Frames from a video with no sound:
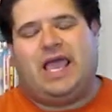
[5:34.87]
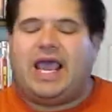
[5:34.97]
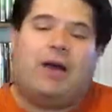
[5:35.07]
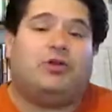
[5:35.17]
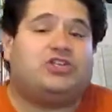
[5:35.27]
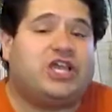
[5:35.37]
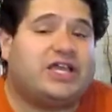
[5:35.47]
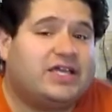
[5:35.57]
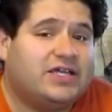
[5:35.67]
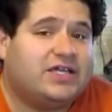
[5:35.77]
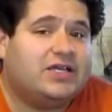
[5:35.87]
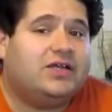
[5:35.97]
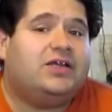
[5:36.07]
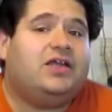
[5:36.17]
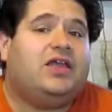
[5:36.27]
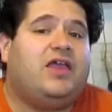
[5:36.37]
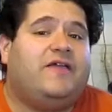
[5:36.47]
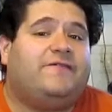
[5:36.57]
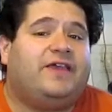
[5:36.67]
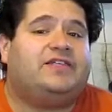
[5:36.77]
And I will check
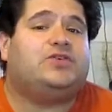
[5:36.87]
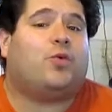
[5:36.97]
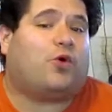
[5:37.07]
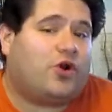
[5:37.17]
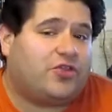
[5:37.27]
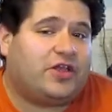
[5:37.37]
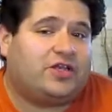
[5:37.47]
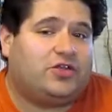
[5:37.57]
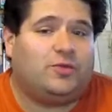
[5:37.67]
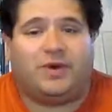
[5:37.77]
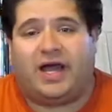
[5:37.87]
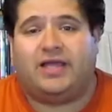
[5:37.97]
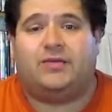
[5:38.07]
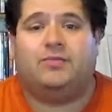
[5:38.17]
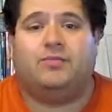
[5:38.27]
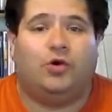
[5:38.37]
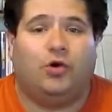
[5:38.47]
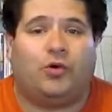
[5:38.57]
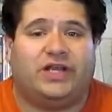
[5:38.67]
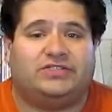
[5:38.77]
if it's worth it to buy
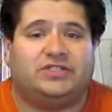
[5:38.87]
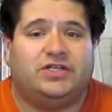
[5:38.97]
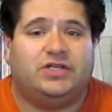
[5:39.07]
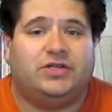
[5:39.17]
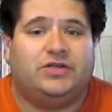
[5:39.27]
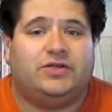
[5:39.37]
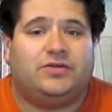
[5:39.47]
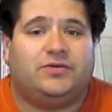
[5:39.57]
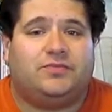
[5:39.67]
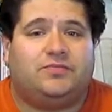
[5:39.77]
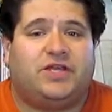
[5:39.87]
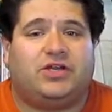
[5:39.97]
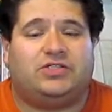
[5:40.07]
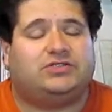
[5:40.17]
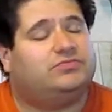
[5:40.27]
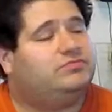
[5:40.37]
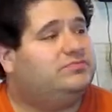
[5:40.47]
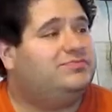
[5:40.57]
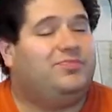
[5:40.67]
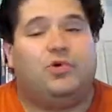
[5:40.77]
Blu-rays, because
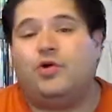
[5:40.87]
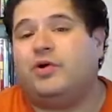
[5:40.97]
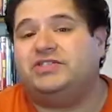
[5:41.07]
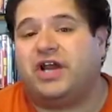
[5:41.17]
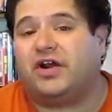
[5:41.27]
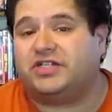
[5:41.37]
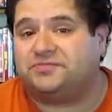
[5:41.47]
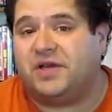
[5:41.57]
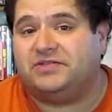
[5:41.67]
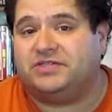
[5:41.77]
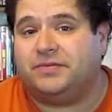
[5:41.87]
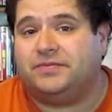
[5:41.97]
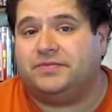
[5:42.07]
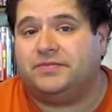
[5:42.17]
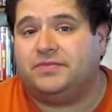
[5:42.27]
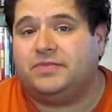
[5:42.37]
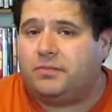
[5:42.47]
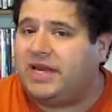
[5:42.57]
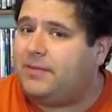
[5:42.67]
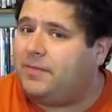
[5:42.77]
Blu-rays are expensive.
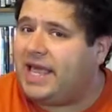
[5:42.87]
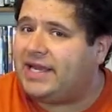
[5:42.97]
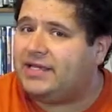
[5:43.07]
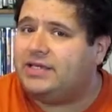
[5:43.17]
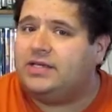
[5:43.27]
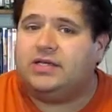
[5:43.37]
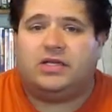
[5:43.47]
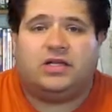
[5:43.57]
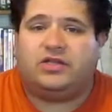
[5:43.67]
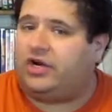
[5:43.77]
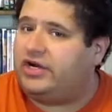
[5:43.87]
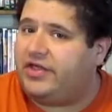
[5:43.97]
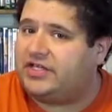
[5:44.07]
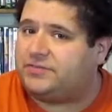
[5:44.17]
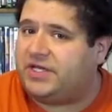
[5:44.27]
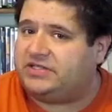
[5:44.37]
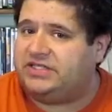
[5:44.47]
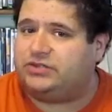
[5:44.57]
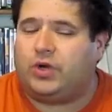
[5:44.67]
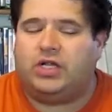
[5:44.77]
Men in Black, they're not expensive.
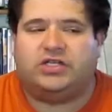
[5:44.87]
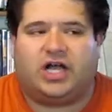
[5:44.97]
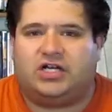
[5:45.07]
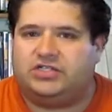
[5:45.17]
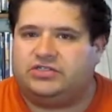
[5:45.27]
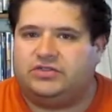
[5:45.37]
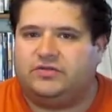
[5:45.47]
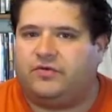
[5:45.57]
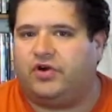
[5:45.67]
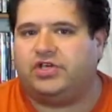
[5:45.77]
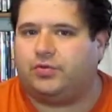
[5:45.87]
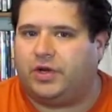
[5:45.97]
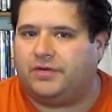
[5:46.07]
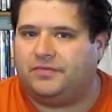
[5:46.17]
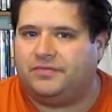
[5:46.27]
It's $12 for each one.